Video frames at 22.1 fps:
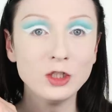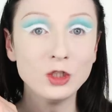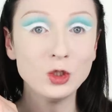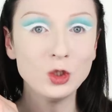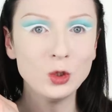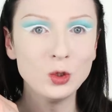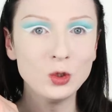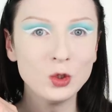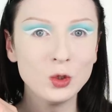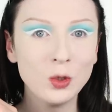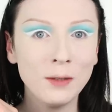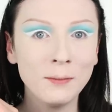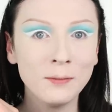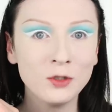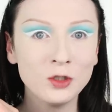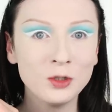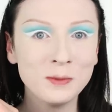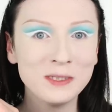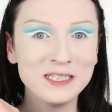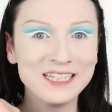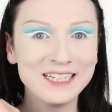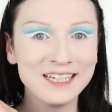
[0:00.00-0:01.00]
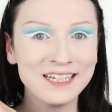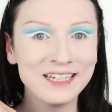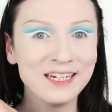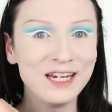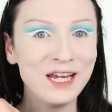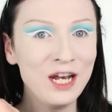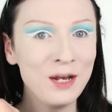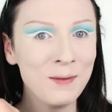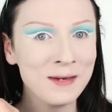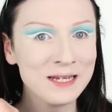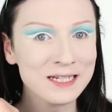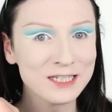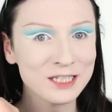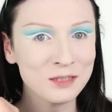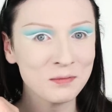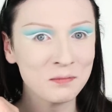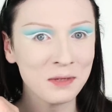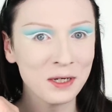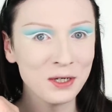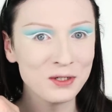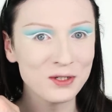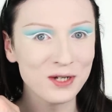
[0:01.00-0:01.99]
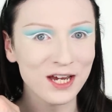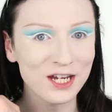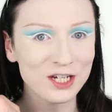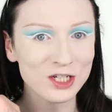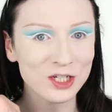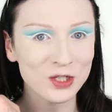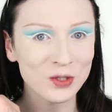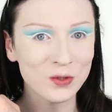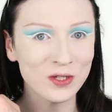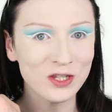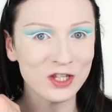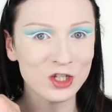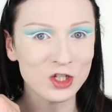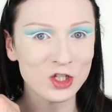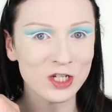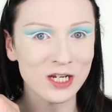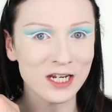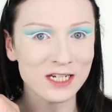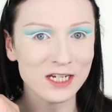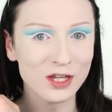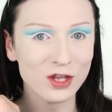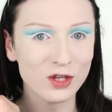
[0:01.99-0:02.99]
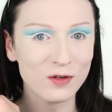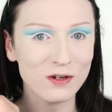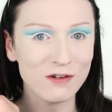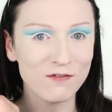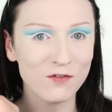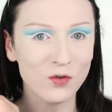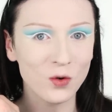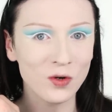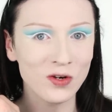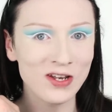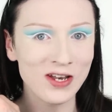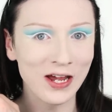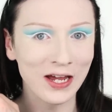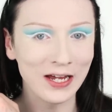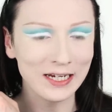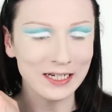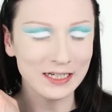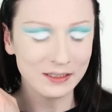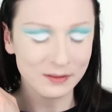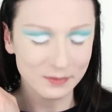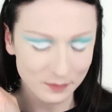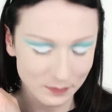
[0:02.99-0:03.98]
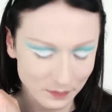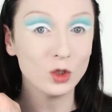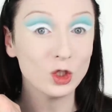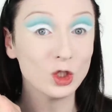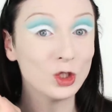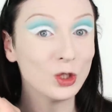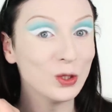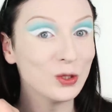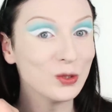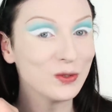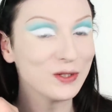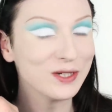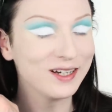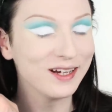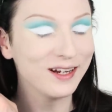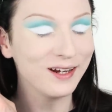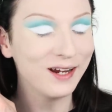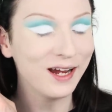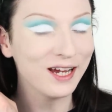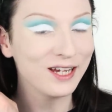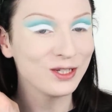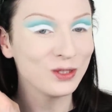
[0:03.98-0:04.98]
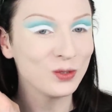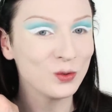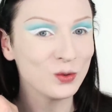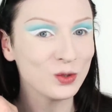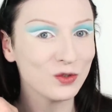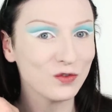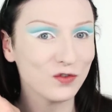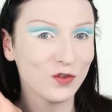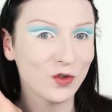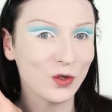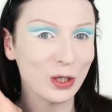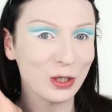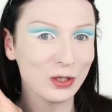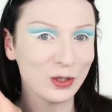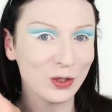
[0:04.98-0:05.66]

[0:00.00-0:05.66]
And to do so, I'm going to be taking Illamasqua's powder eyeshadow in the shade 349, which is also a colour I use for